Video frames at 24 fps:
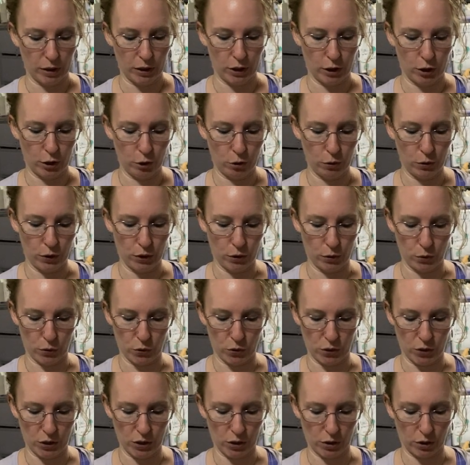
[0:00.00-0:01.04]
you
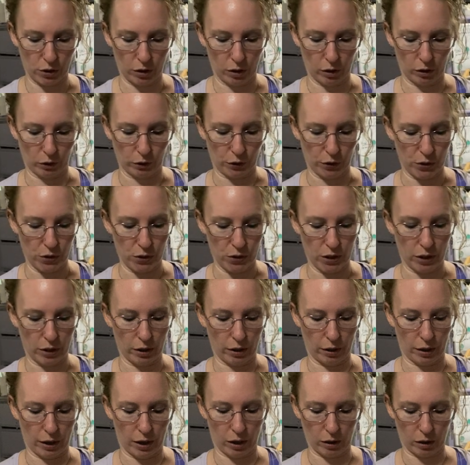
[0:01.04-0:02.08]
use this color instead of
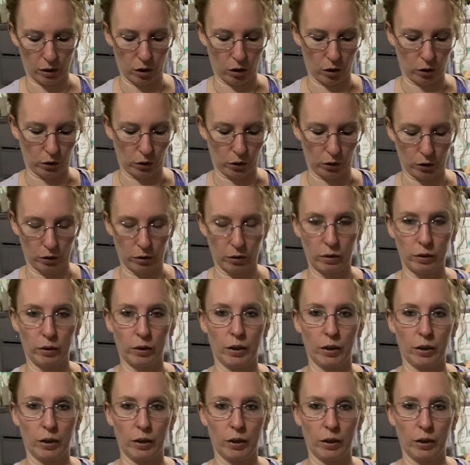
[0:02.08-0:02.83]
that color,